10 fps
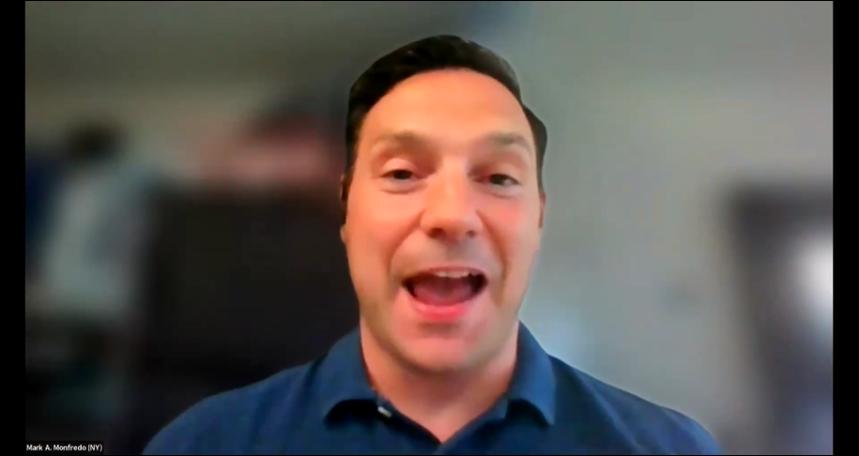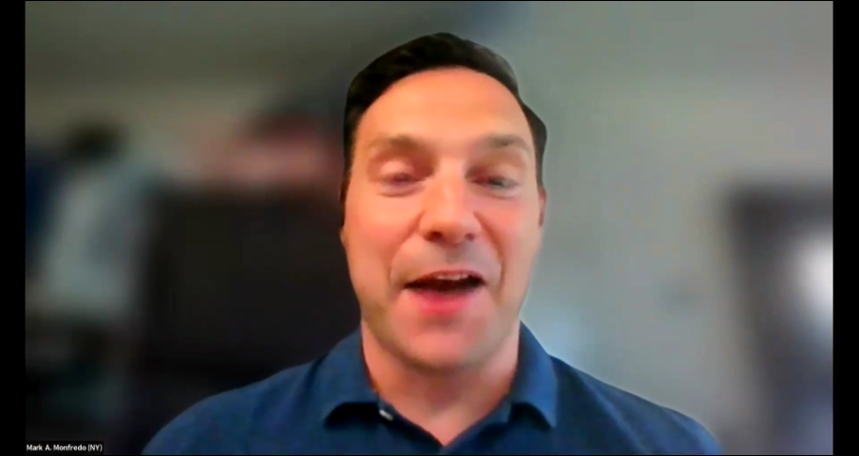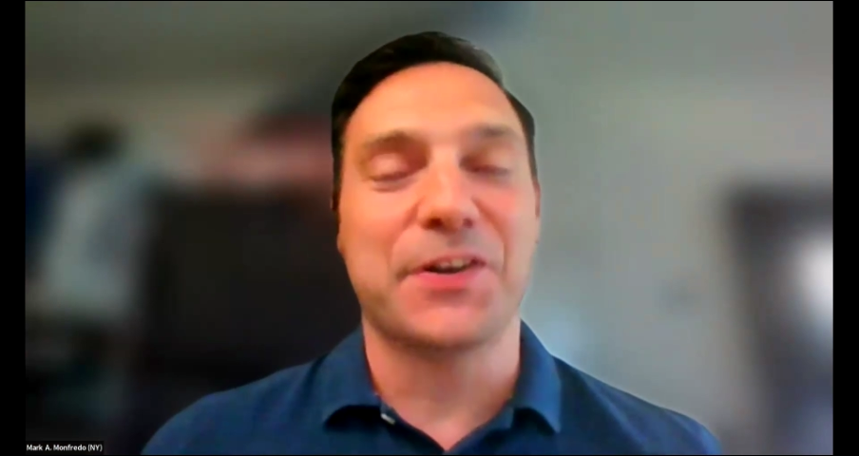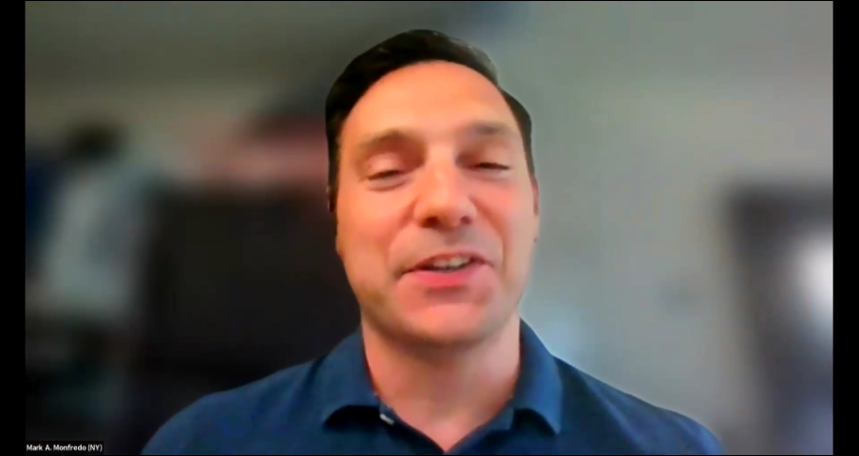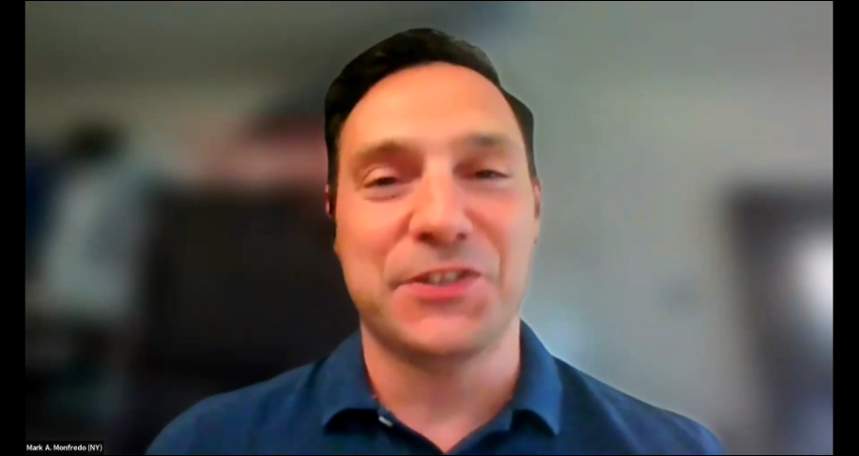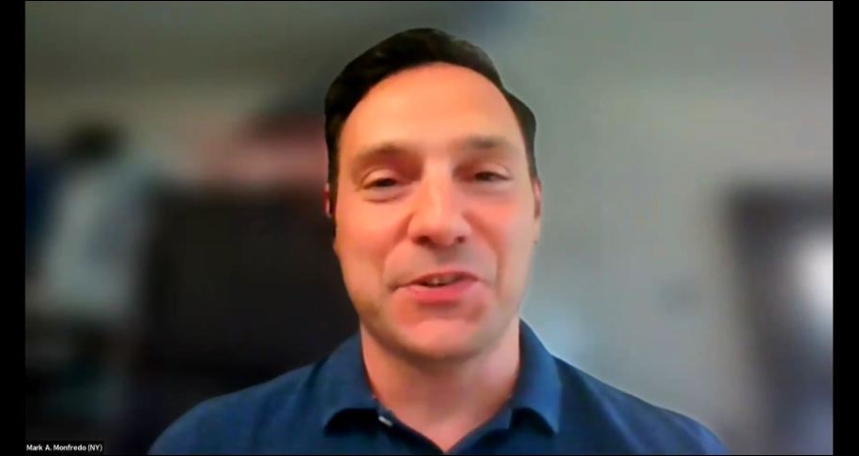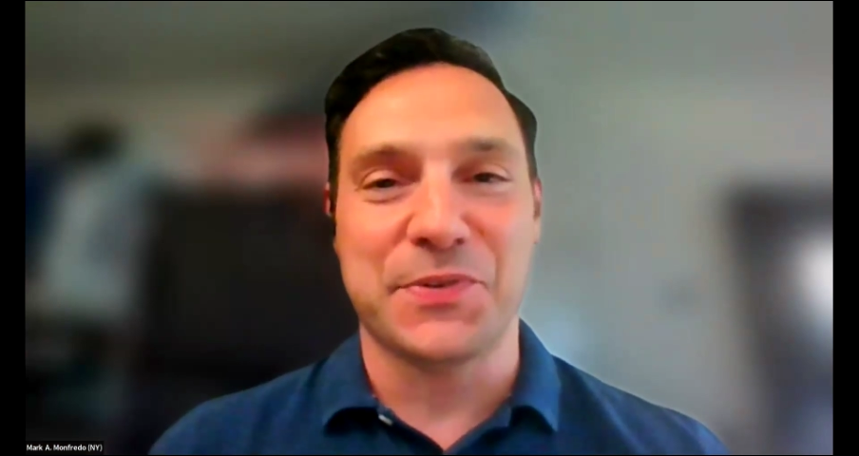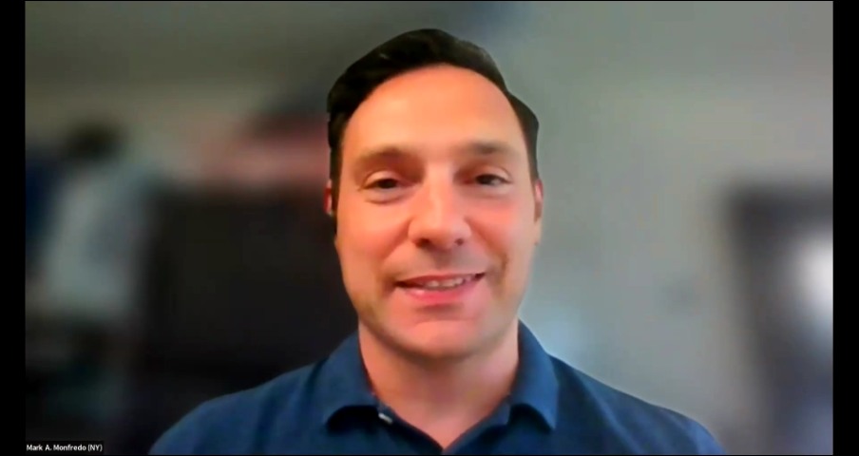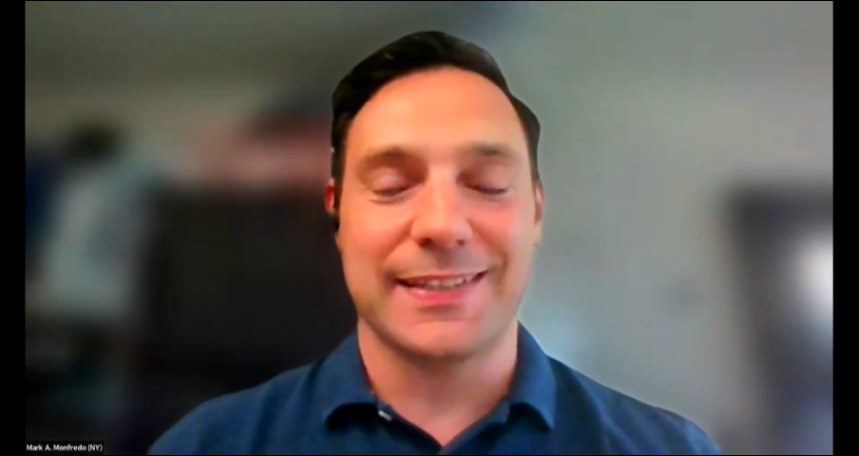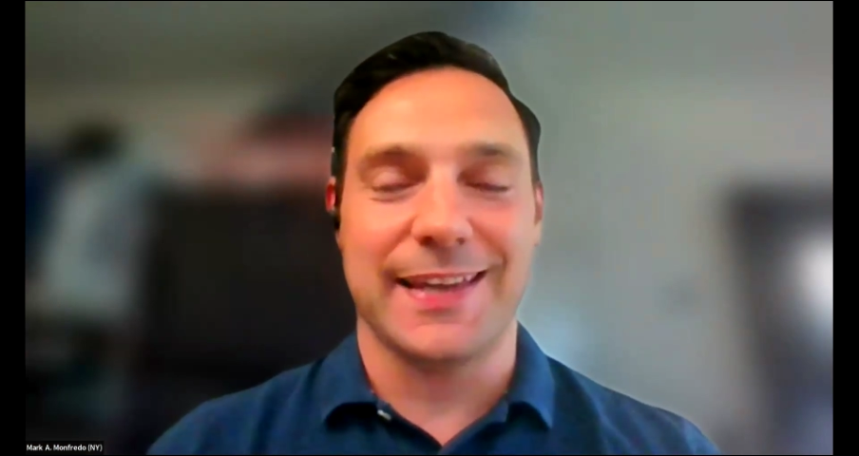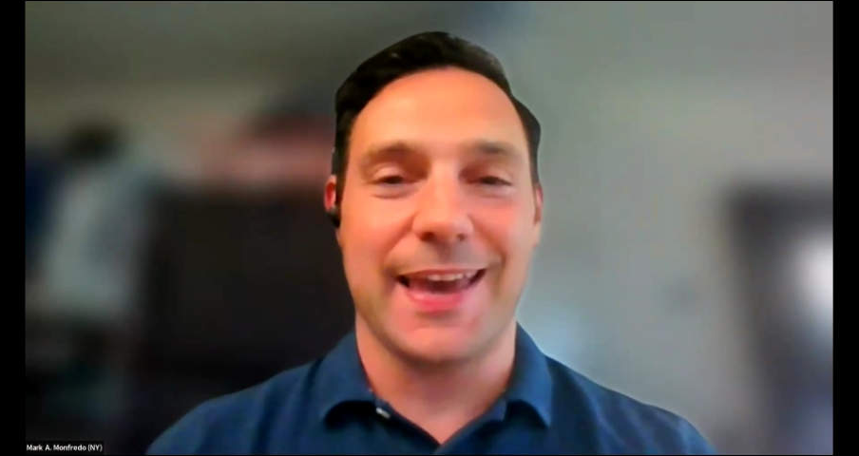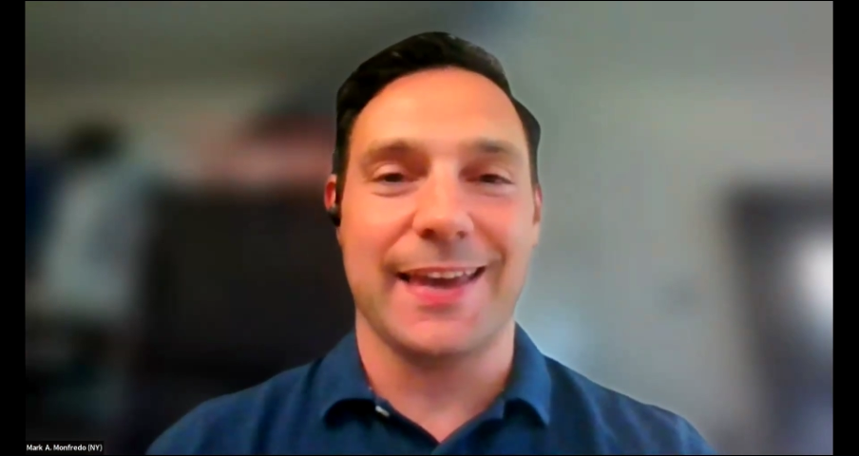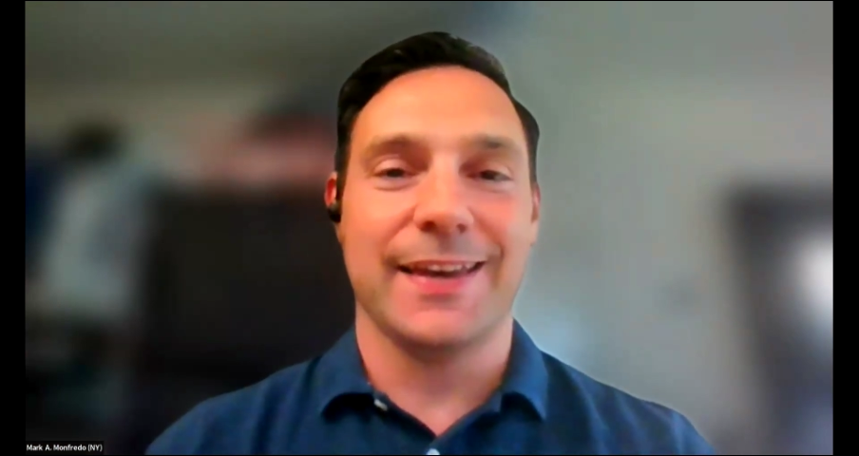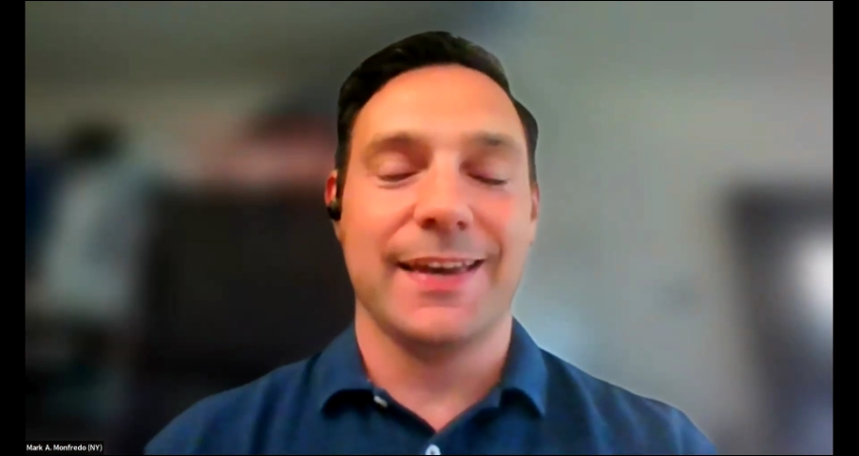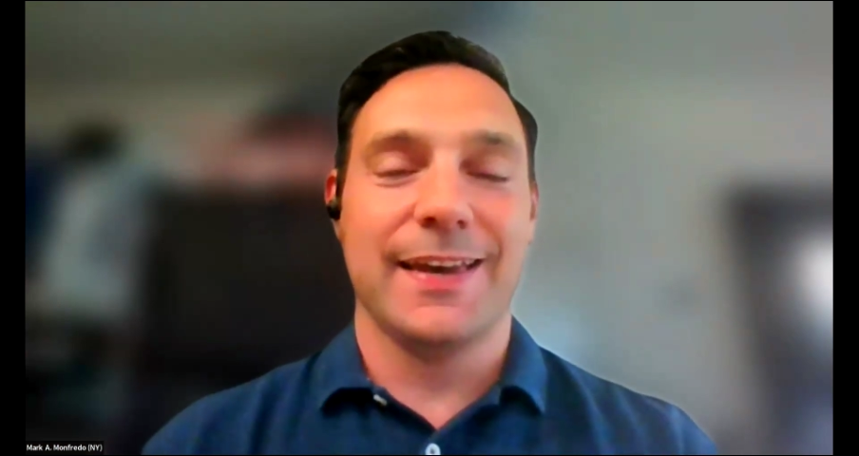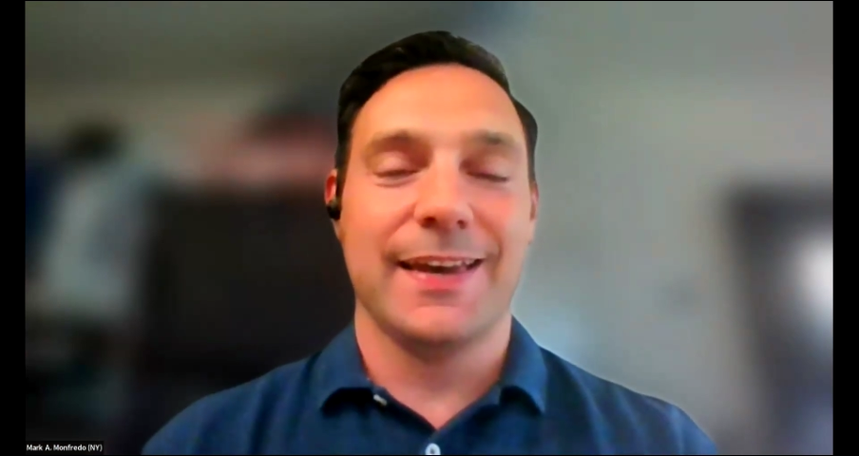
How are you doing today?